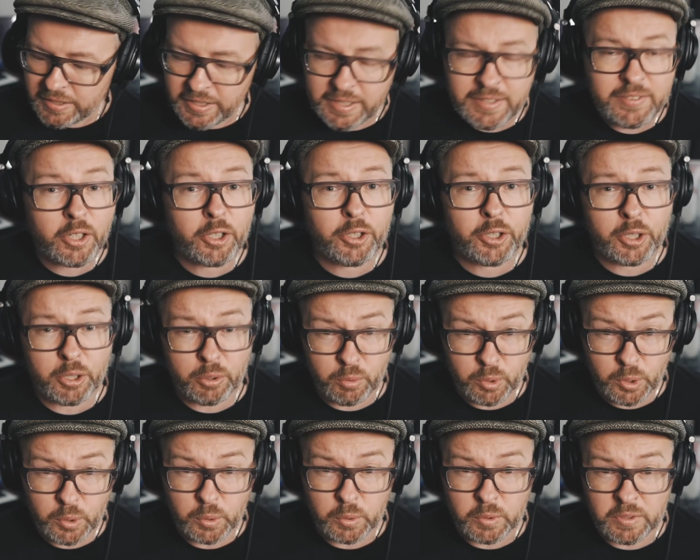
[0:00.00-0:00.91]
These are your
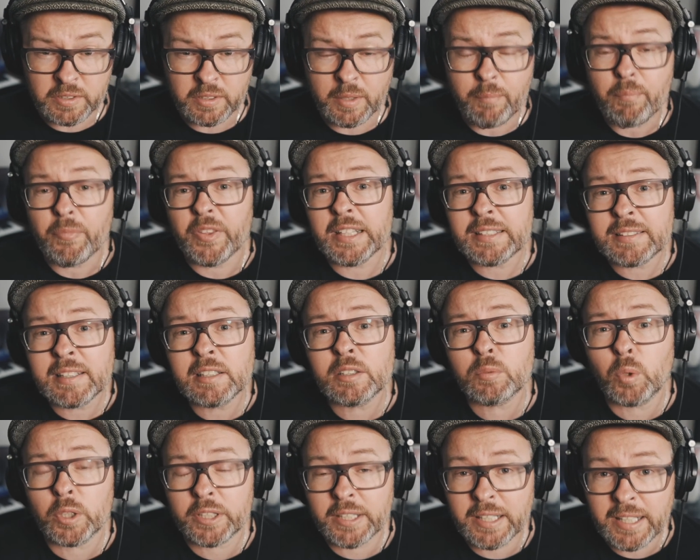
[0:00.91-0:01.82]
roots. This
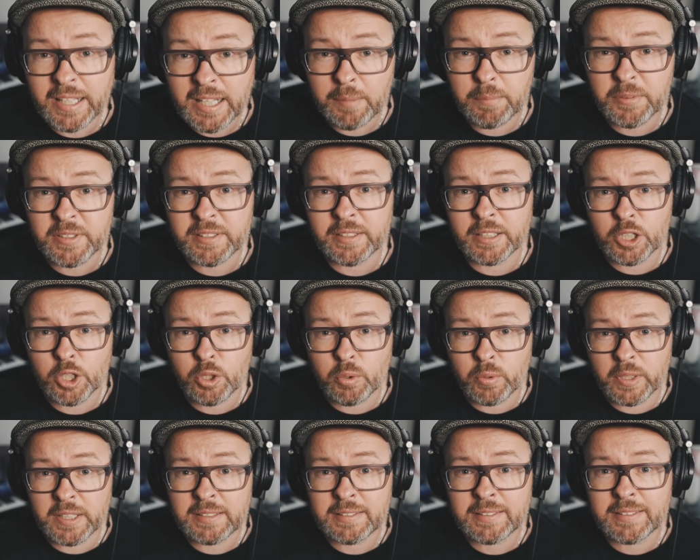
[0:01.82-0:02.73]
is what keeps the
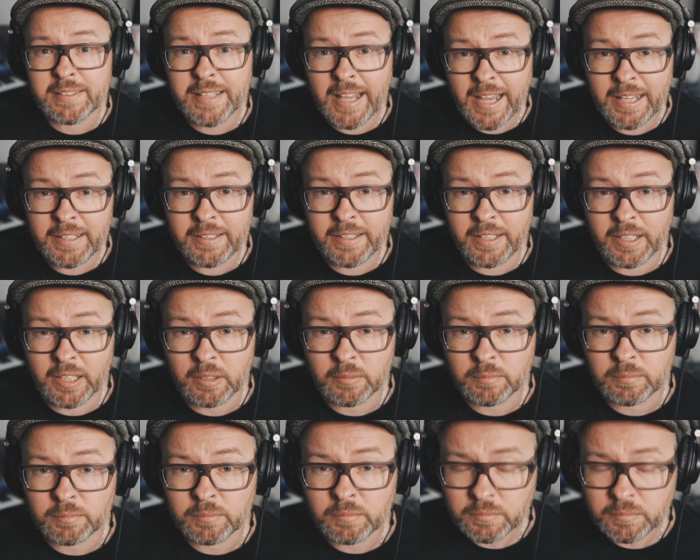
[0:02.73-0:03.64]
tree standing.